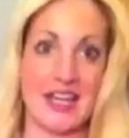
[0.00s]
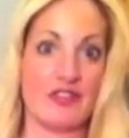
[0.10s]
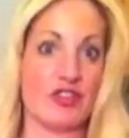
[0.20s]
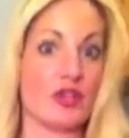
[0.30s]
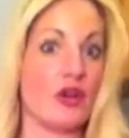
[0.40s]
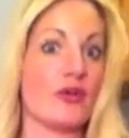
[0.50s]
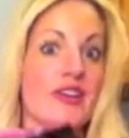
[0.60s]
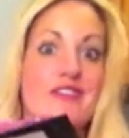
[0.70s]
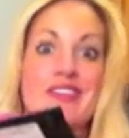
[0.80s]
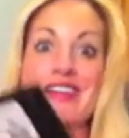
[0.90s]
If you can go
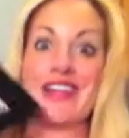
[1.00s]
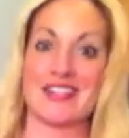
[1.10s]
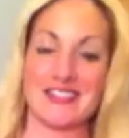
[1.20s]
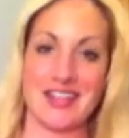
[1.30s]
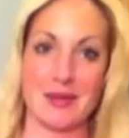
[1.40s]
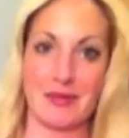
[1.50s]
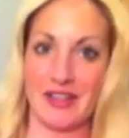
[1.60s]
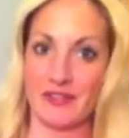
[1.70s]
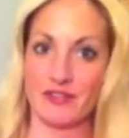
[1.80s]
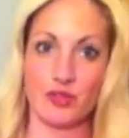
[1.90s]
even the next step and
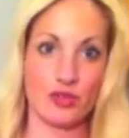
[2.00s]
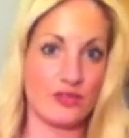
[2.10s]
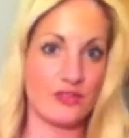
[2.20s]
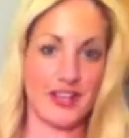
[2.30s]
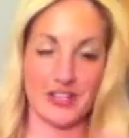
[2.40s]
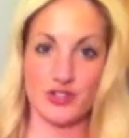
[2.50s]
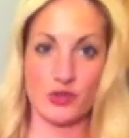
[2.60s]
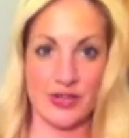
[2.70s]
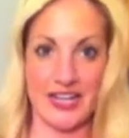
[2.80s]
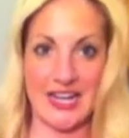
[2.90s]
get full-fledged
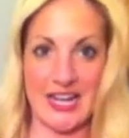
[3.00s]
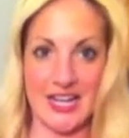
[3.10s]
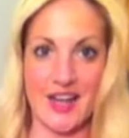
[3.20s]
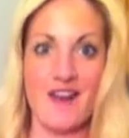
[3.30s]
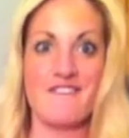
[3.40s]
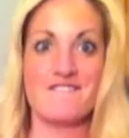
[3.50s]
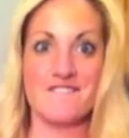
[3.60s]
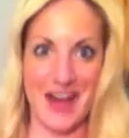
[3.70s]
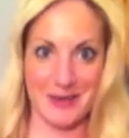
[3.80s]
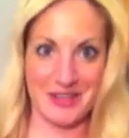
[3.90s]
organic,
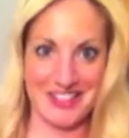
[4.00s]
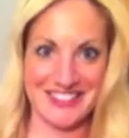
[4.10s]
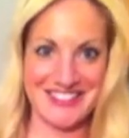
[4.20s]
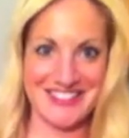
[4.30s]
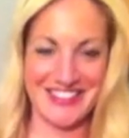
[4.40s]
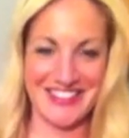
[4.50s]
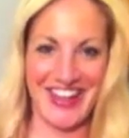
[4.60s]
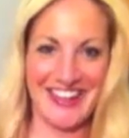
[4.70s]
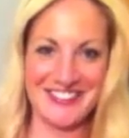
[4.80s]
fabulous, okay?